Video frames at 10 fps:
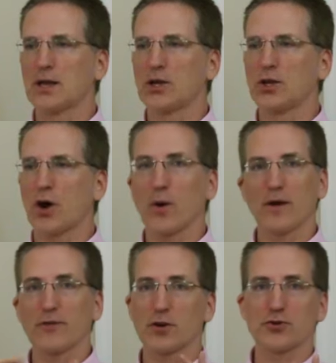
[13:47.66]
you know,
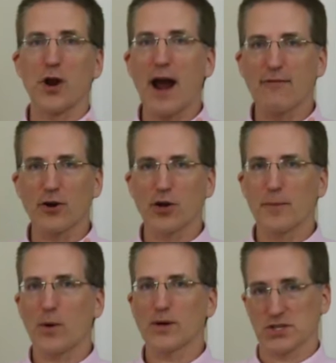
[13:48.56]
if you're a driver, you
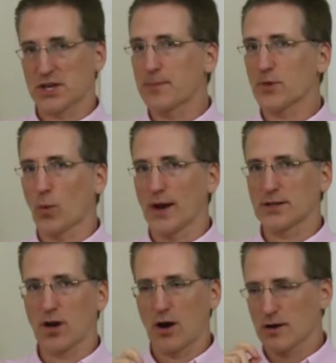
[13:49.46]
may want to skip the
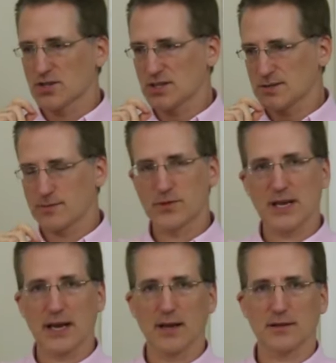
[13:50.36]
White Dog or just
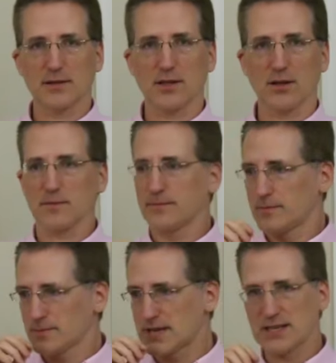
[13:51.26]
take a little
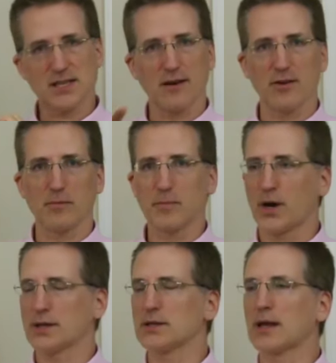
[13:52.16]
taste of it.
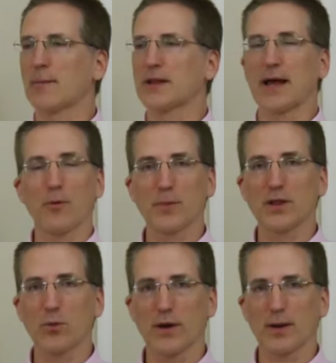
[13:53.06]
But, I mean, that would be
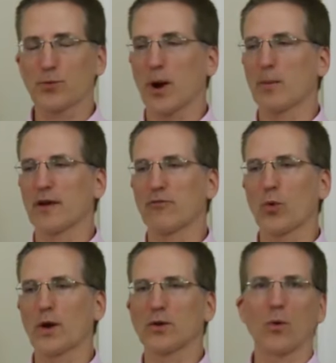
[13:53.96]
the one I'd probably
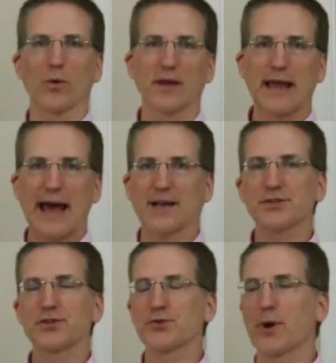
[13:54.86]
avoid, or the
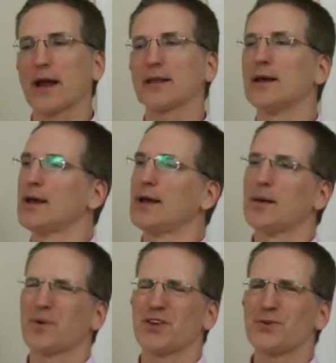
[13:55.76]
cask strength.
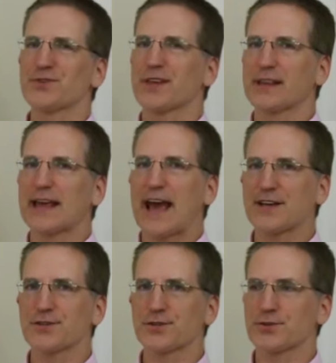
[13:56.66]
But usually the
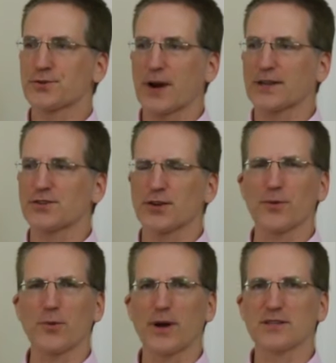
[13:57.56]
cask strengths are
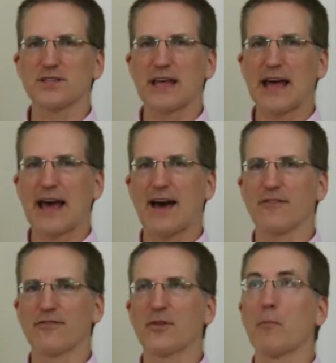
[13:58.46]
the ones that
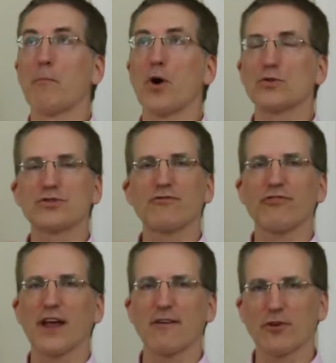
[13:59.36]
have the most
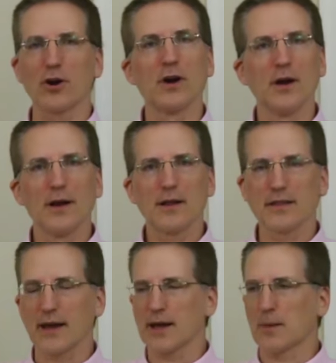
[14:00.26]
flavor
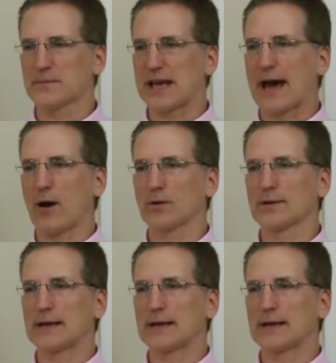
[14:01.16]
that comes out